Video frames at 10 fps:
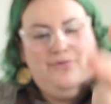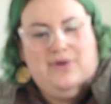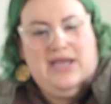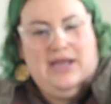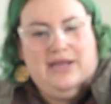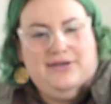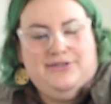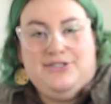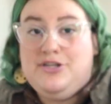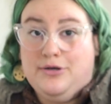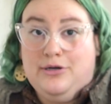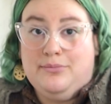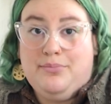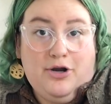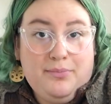the way
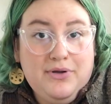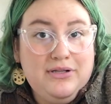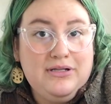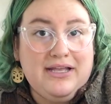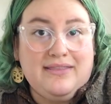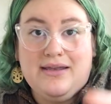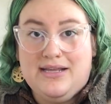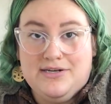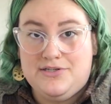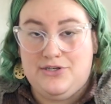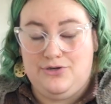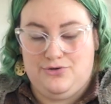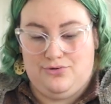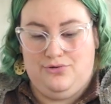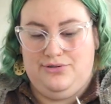to purple and then into
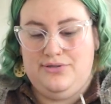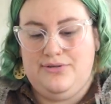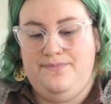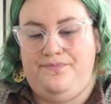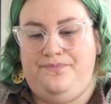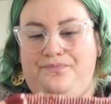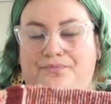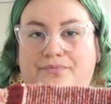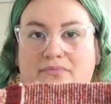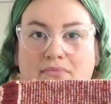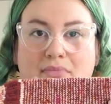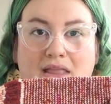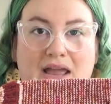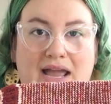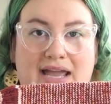neutrals,
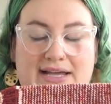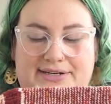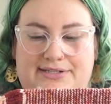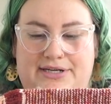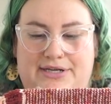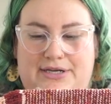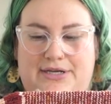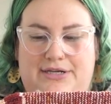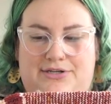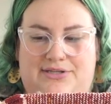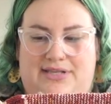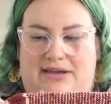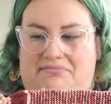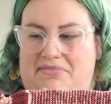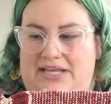and just
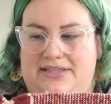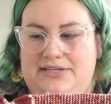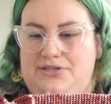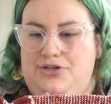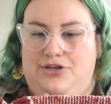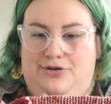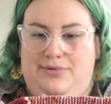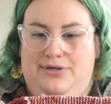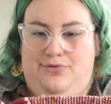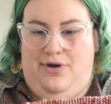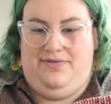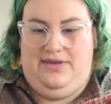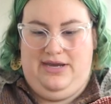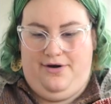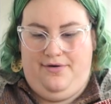like knit this tube throughout
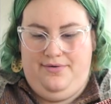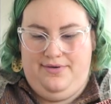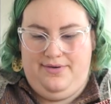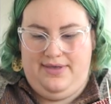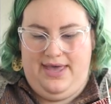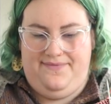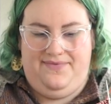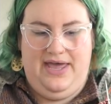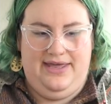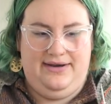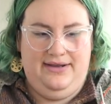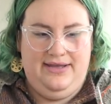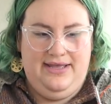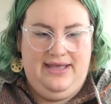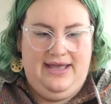the year, and then
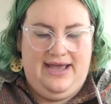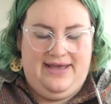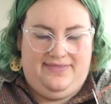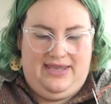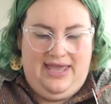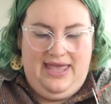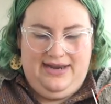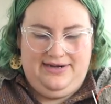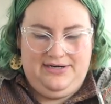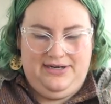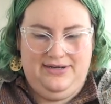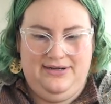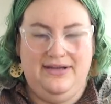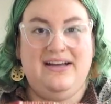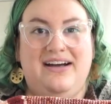at the end
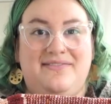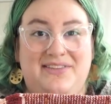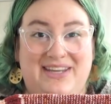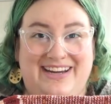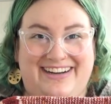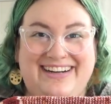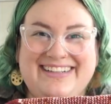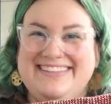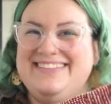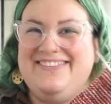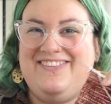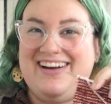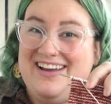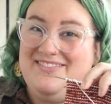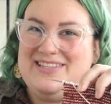of the year, when
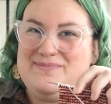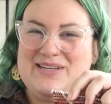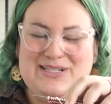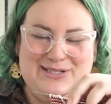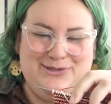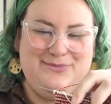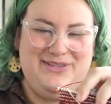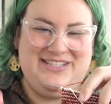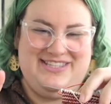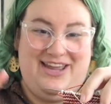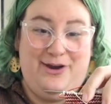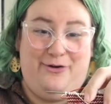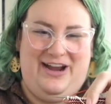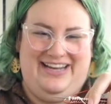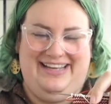I have this big tube that's like a
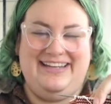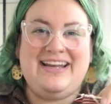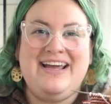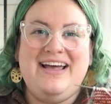gradient,